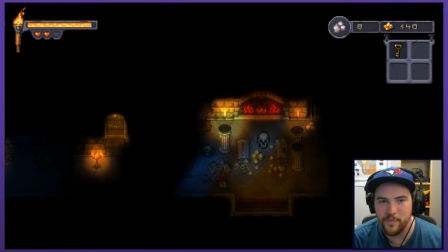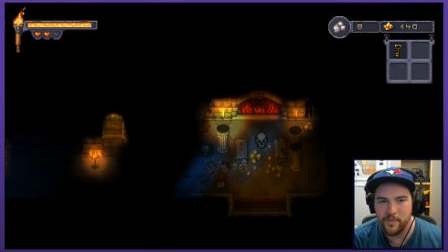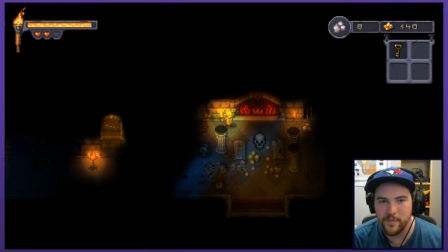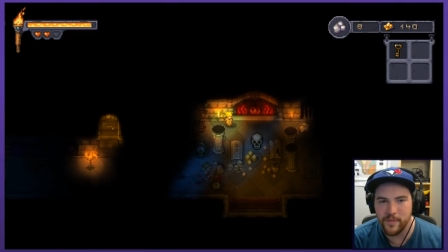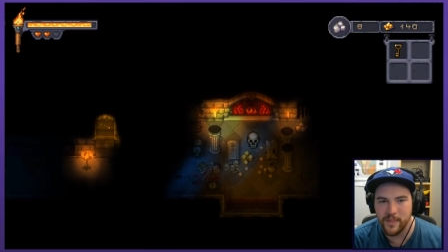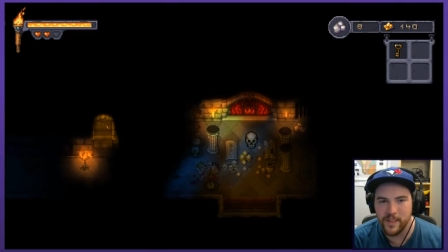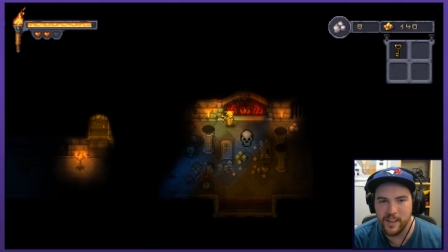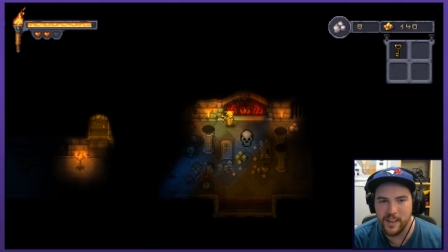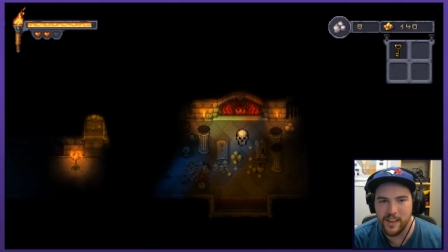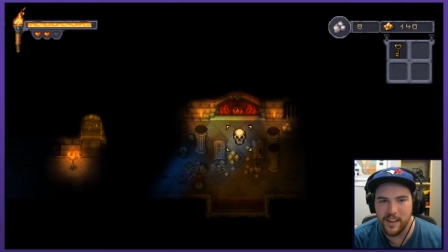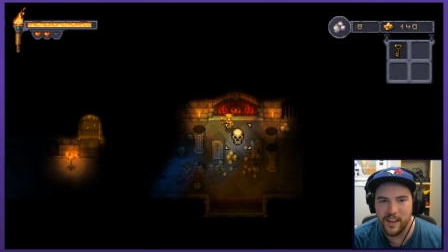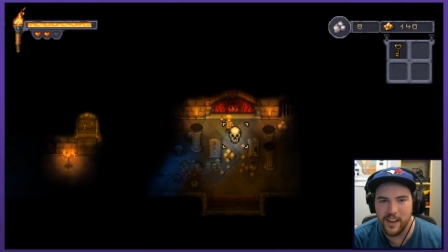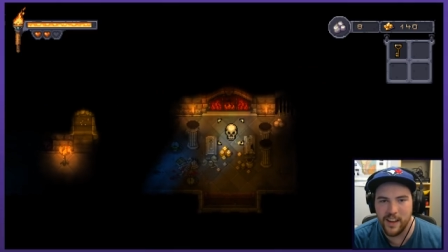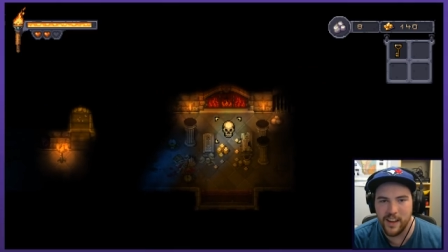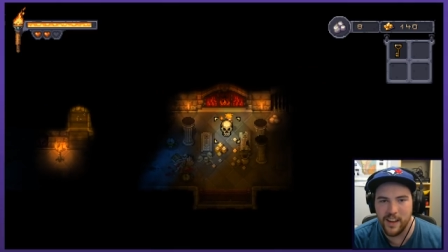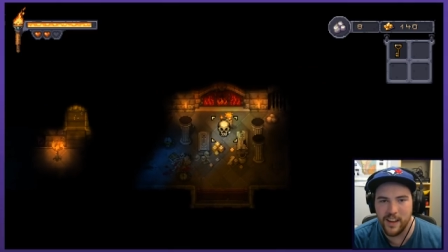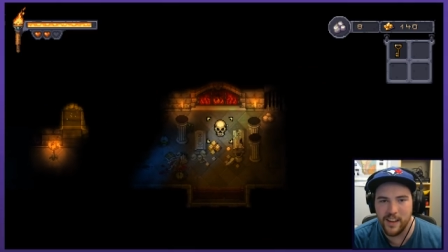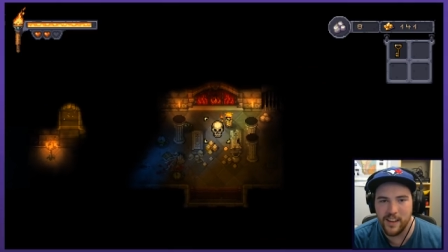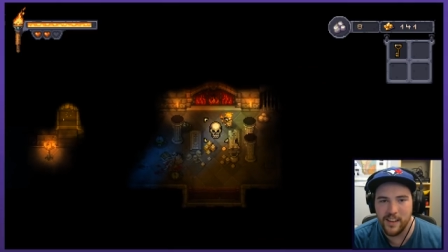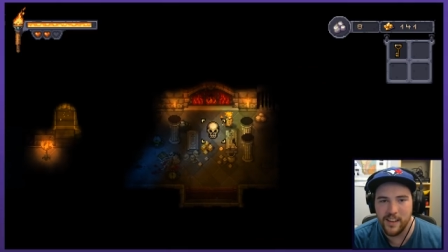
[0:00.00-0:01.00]

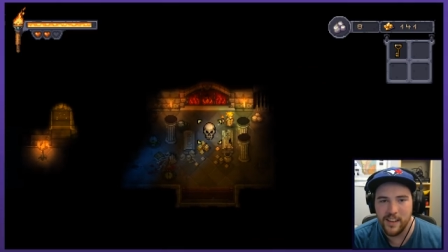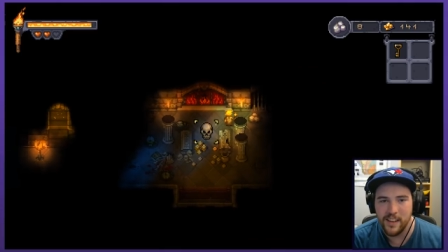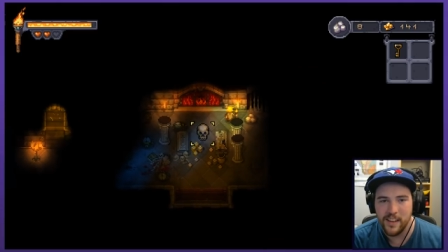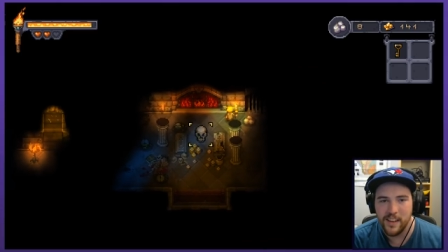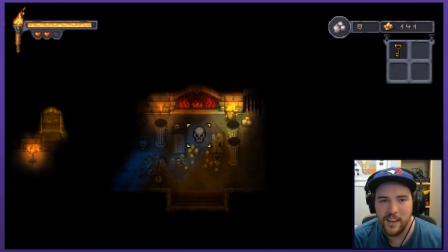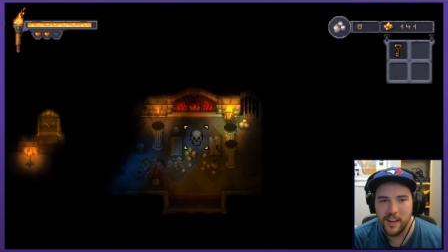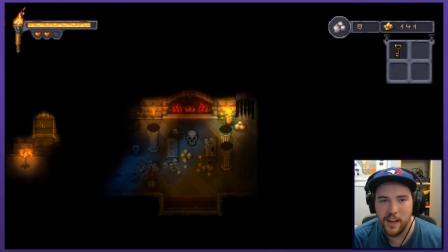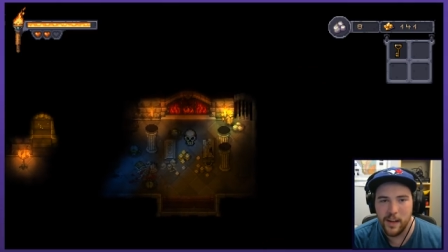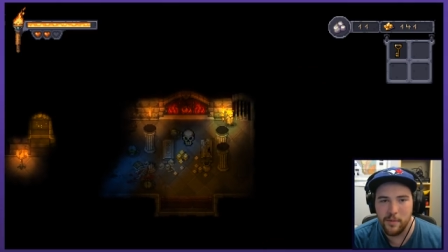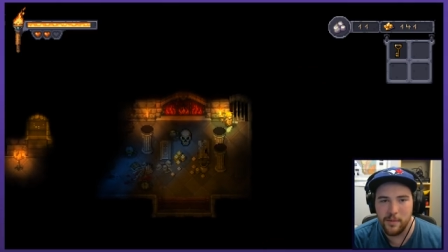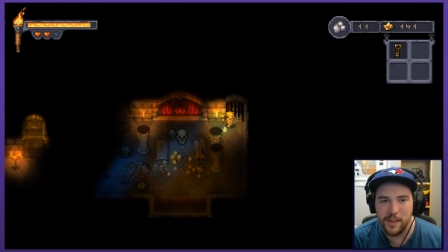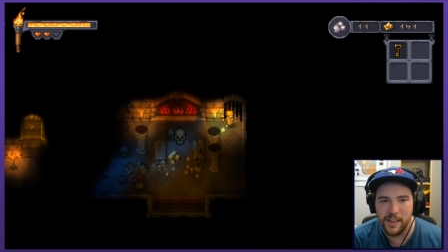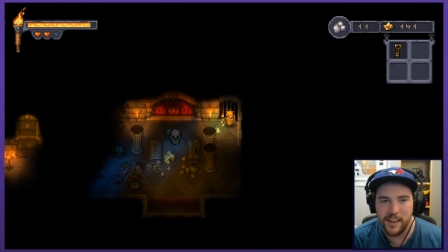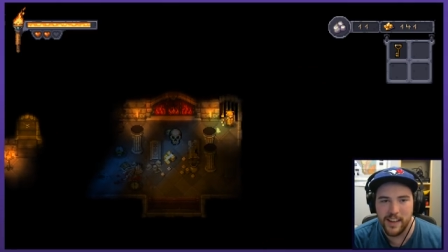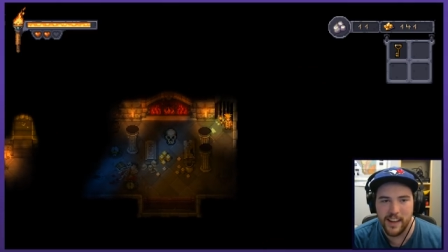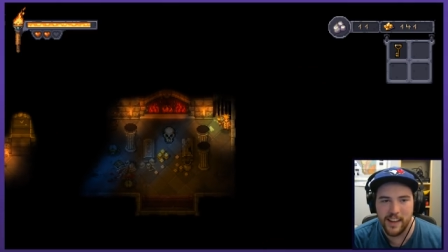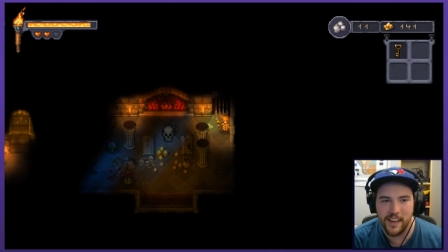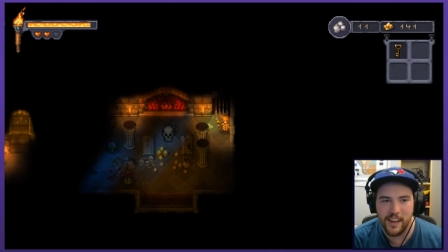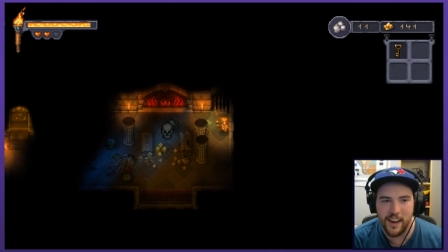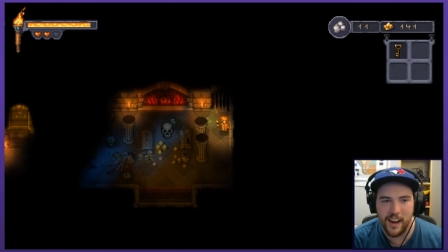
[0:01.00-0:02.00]
Nah, I mean,
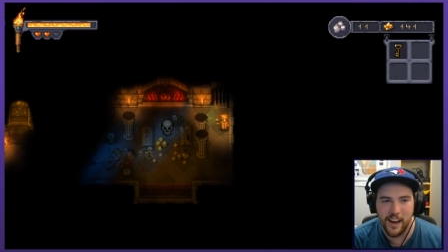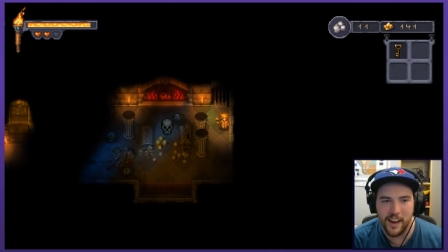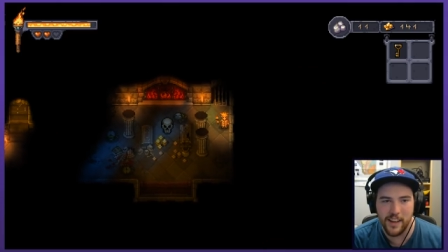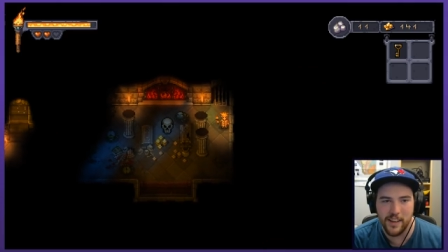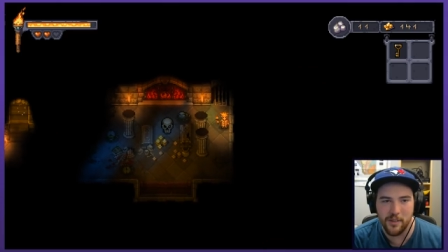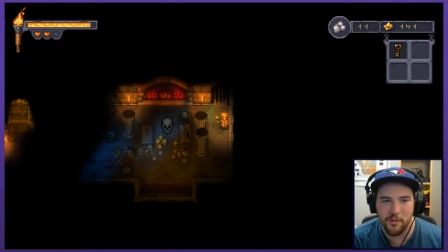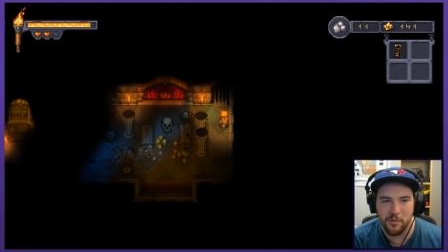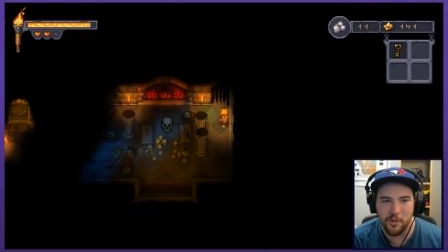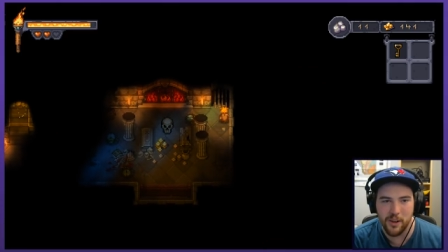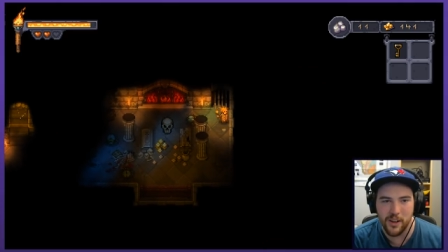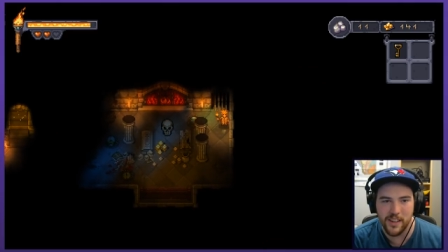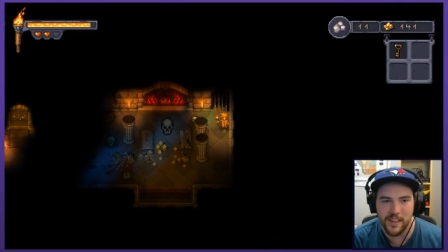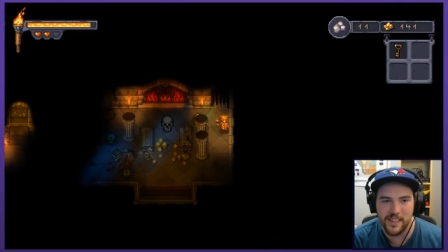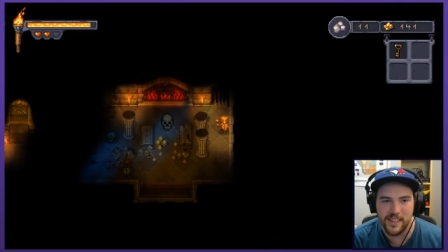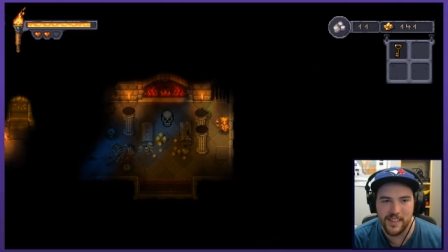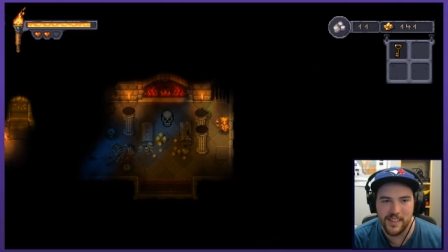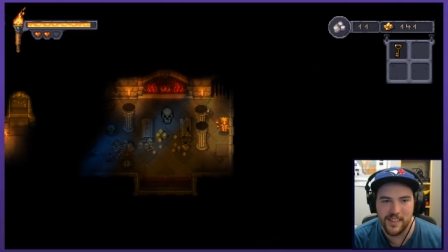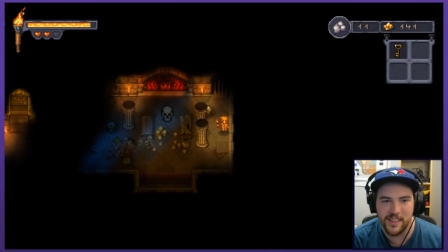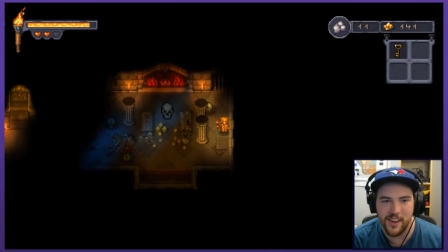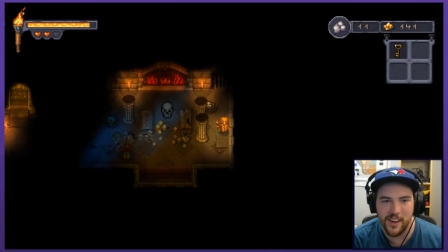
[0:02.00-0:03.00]
that kind of
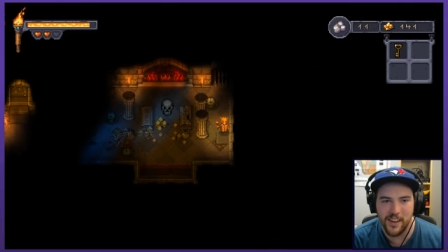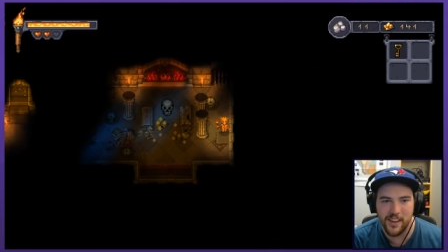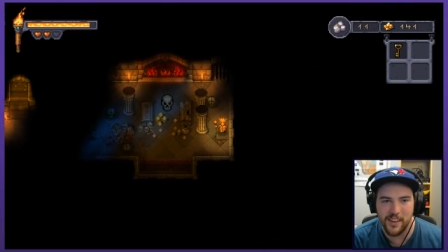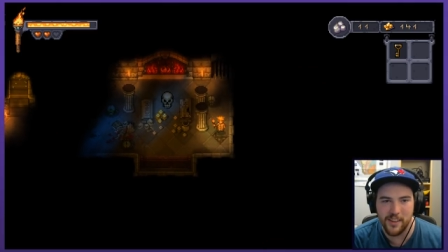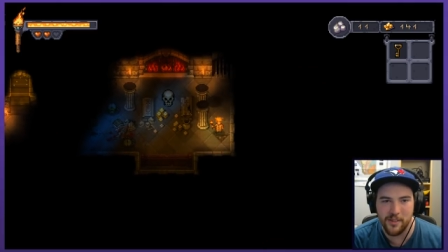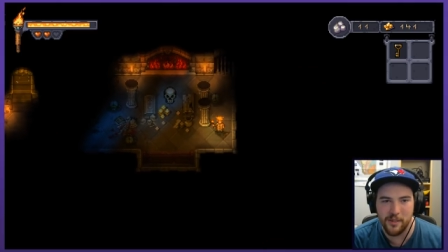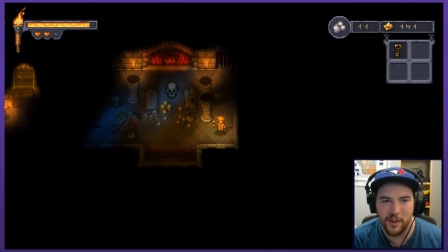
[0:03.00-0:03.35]
works. It's not a